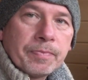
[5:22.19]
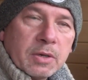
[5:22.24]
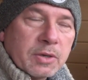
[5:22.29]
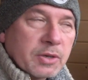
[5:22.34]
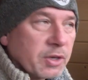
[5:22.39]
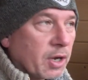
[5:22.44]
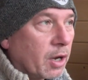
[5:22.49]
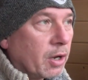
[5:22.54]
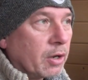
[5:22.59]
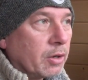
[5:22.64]

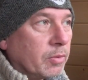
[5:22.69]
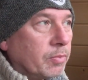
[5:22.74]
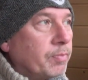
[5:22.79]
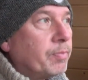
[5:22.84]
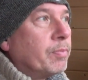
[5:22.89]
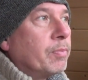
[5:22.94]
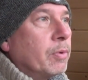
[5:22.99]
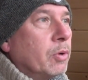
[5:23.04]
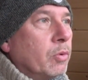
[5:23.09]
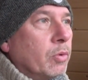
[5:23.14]
So
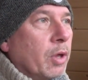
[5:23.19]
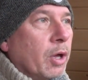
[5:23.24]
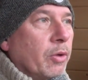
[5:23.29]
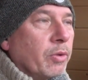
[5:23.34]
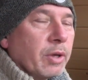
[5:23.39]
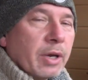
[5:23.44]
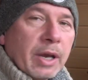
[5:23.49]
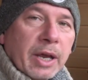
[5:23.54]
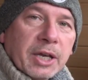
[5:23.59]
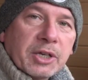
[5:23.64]
although
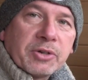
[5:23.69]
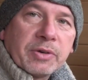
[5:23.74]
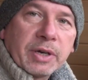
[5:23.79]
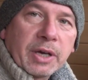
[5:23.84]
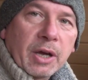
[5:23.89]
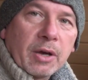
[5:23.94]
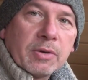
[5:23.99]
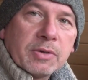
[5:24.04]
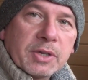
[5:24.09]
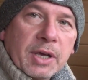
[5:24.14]
the electric
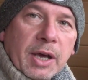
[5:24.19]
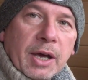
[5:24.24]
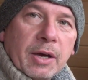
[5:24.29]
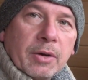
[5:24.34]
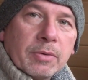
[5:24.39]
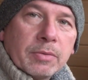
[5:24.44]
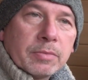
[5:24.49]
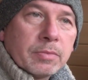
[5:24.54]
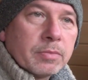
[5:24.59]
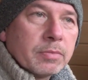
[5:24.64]
goes
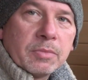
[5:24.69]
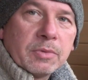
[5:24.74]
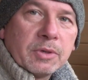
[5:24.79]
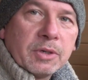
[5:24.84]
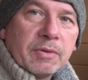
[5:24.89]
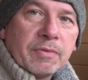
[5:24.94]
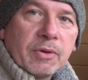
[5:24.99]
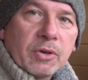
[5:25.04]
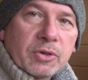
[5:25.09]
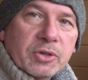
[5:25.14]
out,
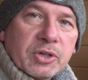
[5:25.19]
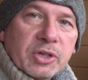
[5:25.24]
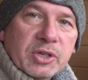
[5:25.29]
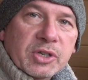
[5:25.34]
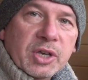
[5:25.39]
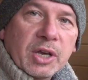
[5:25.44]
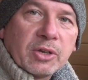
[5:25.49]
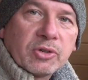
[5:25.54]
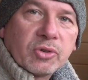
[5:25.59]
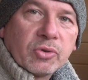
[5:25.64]
you've lost your
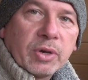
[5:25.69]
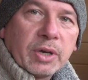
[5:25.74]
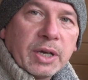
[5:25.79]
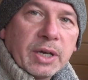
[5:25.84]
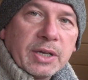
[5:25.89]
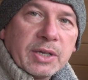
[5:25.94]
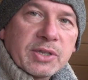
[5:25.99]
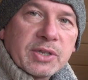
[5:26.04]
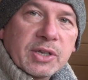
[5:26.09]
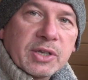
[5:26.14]
central
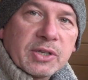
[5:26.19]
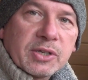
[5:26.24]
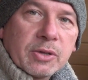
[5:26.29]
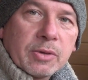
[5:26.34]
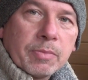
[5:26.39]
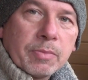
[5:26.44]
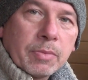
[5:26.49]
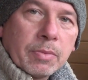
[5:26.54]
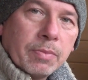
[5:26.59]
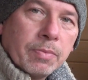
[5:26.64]
heating
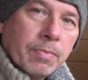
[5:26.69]
system.